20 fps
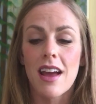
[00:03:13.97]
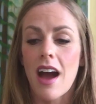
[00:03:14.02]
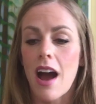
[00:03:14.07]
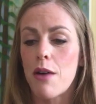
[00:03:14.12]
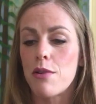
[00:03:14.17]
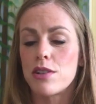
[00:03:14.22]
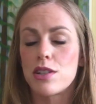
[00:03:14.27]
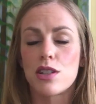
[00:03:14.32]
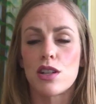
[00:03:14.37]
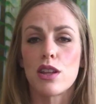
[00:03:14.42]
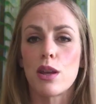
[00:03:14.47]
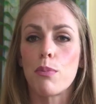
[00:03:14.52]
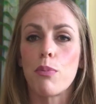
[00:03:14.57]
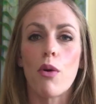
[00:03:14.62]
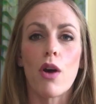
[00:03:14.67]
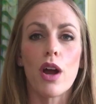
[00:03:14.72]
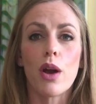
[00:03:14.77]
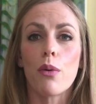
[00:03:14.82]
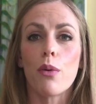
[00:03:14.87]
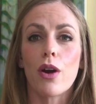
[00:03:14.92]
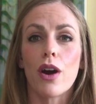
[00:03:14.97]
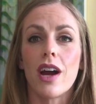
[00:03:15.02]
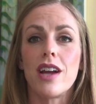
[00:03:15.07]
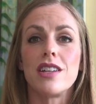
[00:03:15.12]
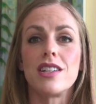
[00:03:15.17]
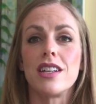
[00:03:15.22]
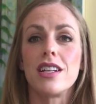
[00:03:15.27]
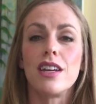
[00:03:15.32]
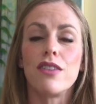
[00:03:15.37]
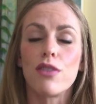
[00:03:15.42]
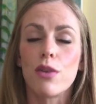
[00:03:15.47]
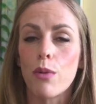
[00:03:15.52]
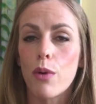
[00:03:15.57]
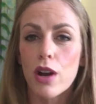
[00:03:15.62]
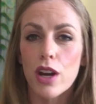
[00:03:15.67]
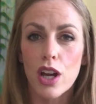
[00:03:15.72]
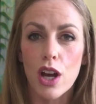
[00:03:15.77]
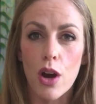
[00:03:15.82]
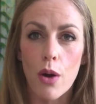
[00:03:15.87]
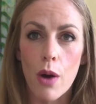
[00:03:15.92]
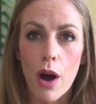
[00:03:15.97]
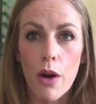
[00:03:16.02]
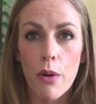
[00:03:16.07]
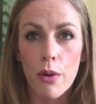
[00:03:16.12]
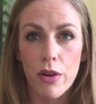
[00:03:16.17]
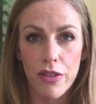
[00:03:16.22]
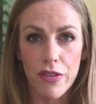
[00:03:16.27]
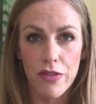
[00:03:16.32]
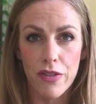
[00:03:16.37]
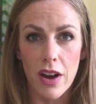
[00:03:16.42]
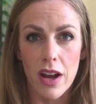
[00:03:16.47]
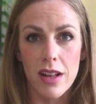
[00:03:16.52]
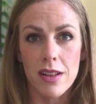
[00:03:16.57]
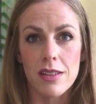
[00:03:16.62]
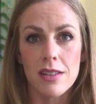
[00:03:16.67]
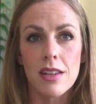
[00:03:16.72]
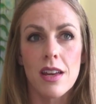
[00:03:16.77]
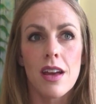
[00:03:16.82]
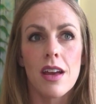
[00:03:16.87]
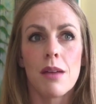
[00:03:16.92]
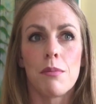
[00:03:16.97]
I was to the point where I didn't even want to go out with friends